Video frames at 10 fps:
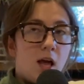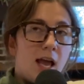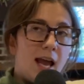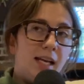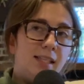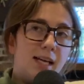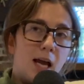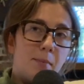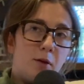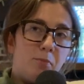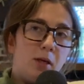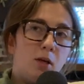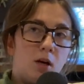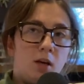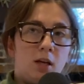anytime I'd be
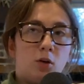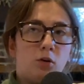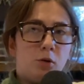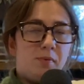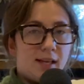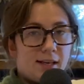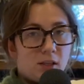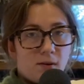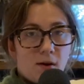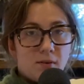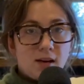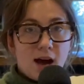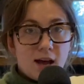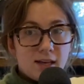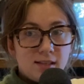in a group setting around
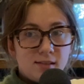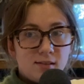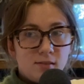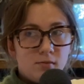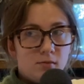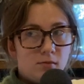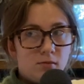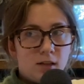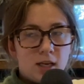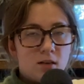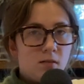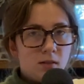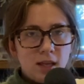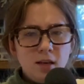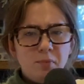guys, like,
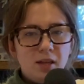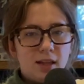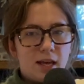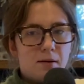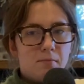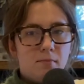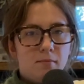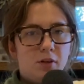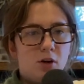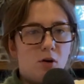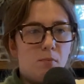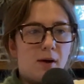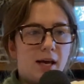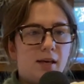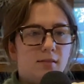they'd be like, you know,
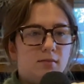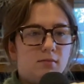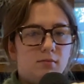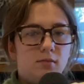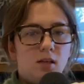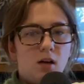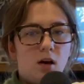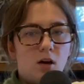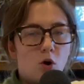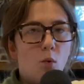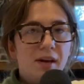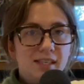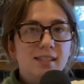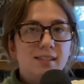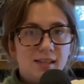my
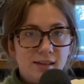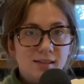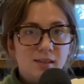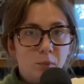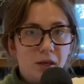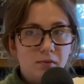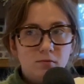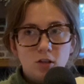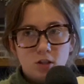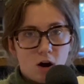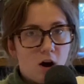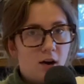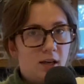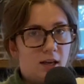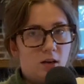acquaintances, and we'd
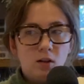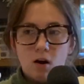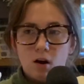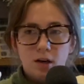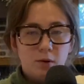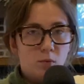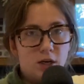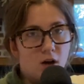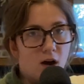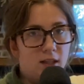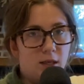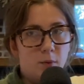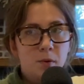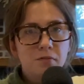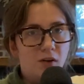talk and get along and whatnot. Like,
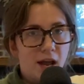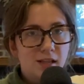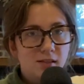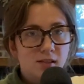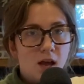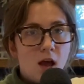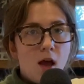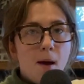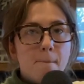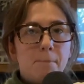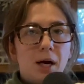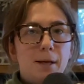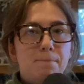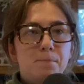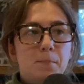we were friends, but